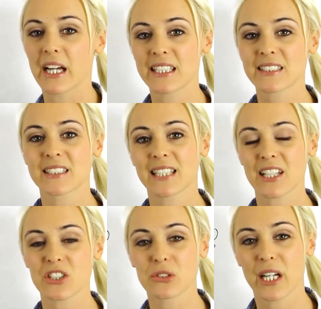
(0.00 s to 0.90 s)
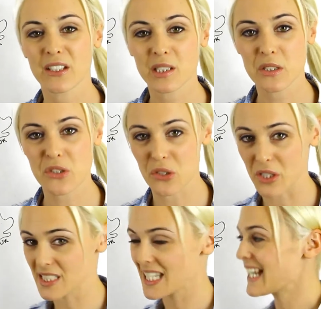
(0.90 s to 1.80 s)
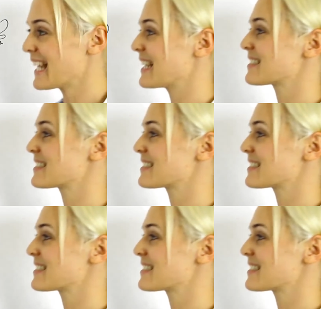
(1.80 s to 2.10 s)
international health insurance is